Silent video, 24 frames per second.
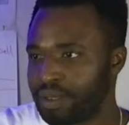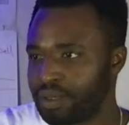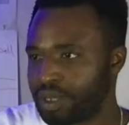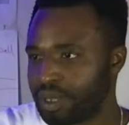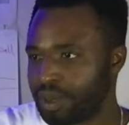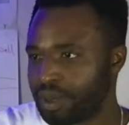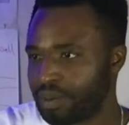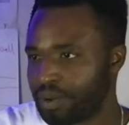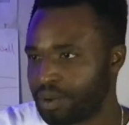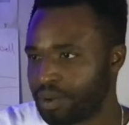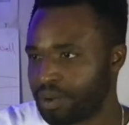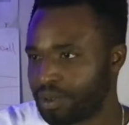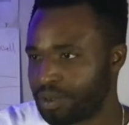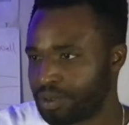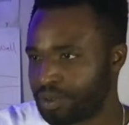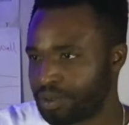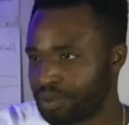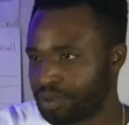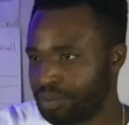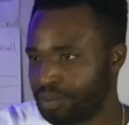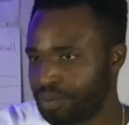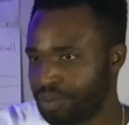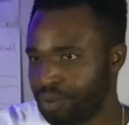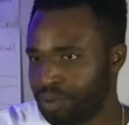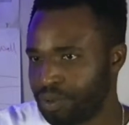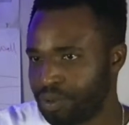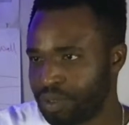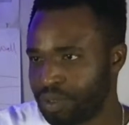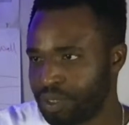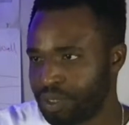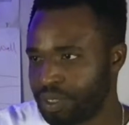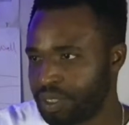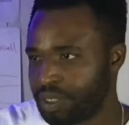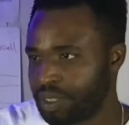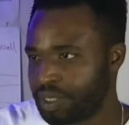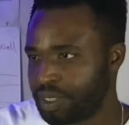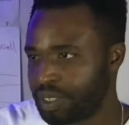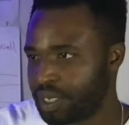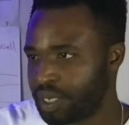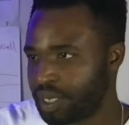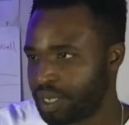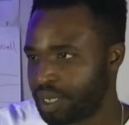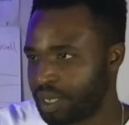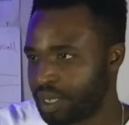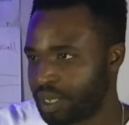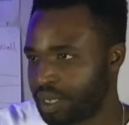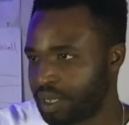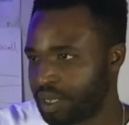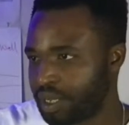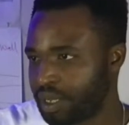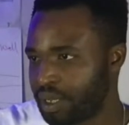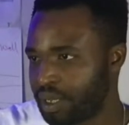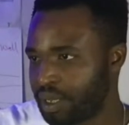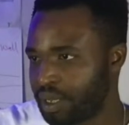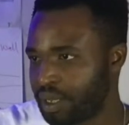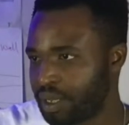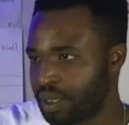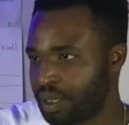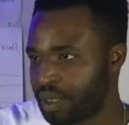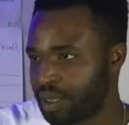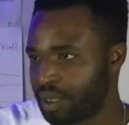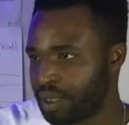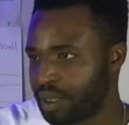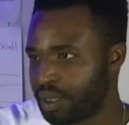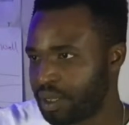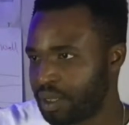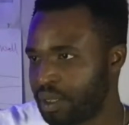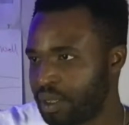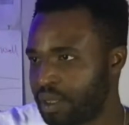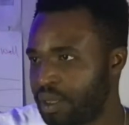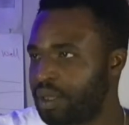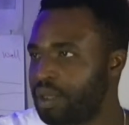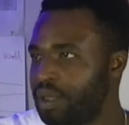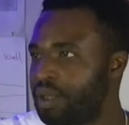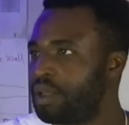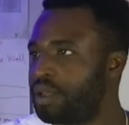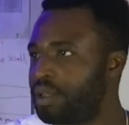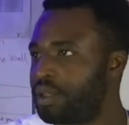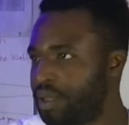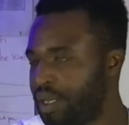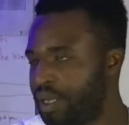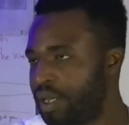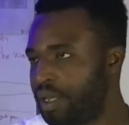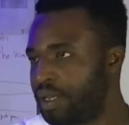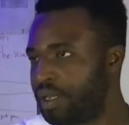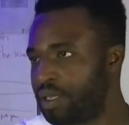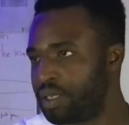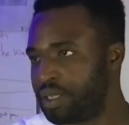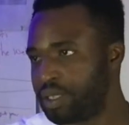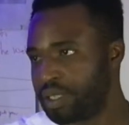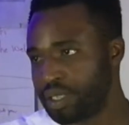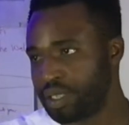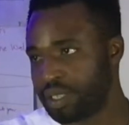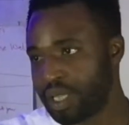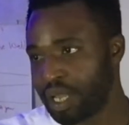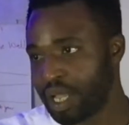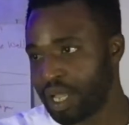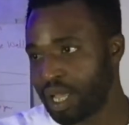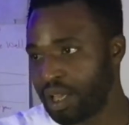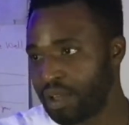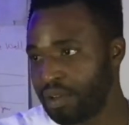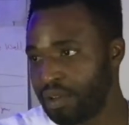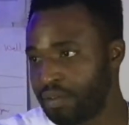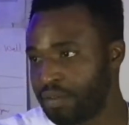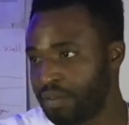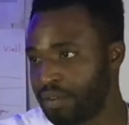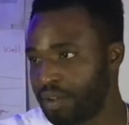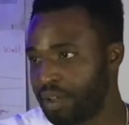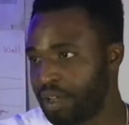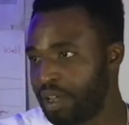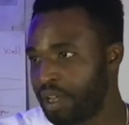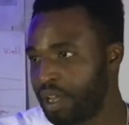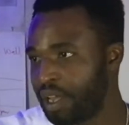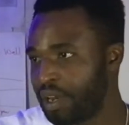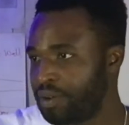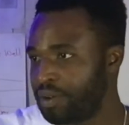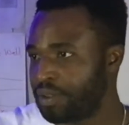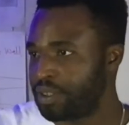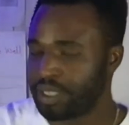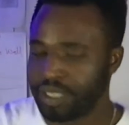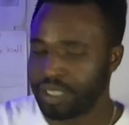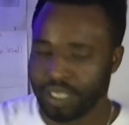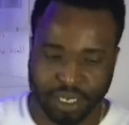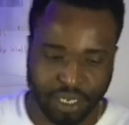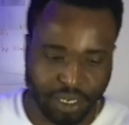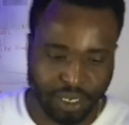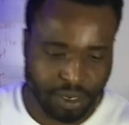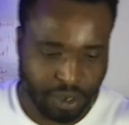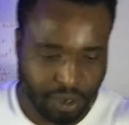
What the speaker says: So I'm going to mute this guy. Yeah, it is live. I don't see any